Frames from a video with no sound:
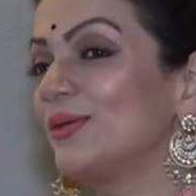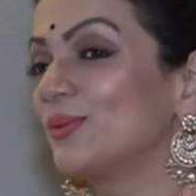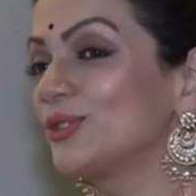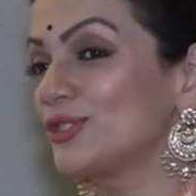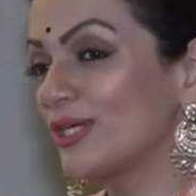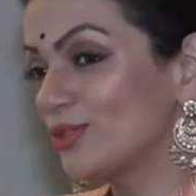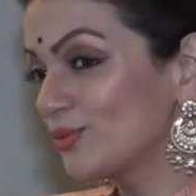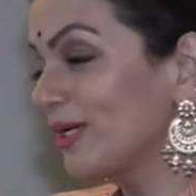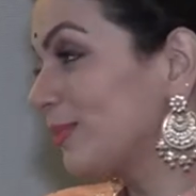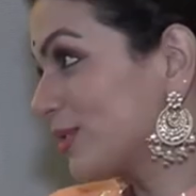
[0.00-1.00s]
Which are
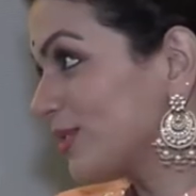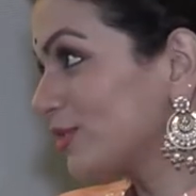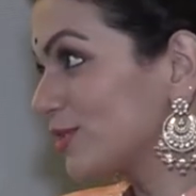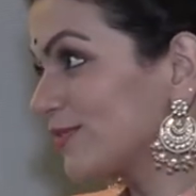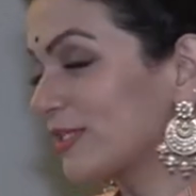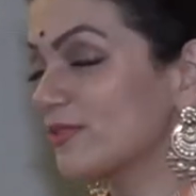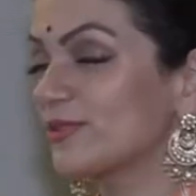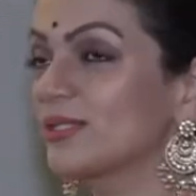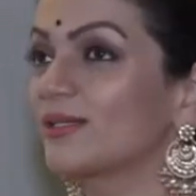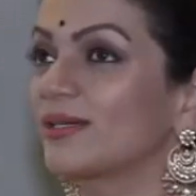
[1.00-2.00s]
two very prestigious
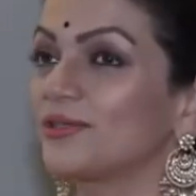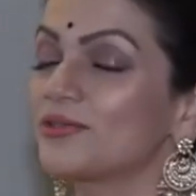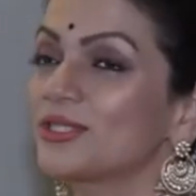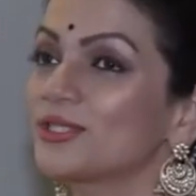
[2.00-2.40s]
festivals in the country.